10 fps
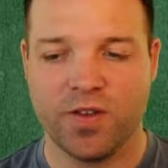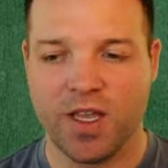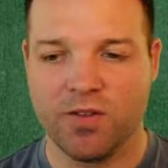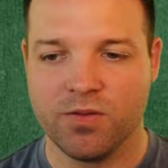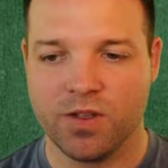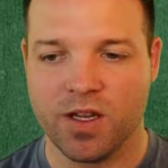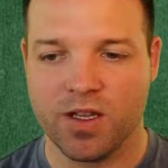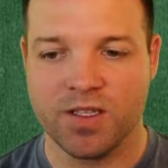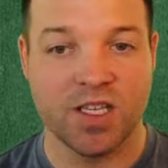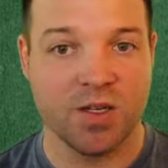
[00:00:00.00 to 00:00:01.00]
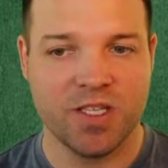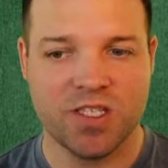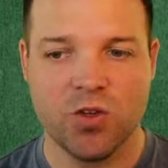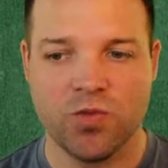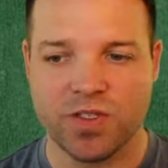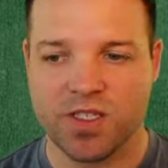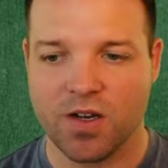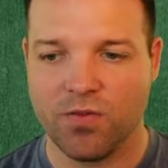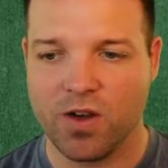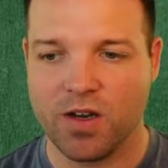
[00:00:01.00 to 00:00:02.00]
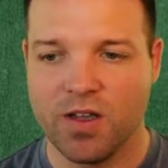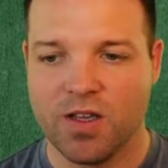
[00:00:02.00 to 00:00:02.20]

a, is going to be 2 instead of 1.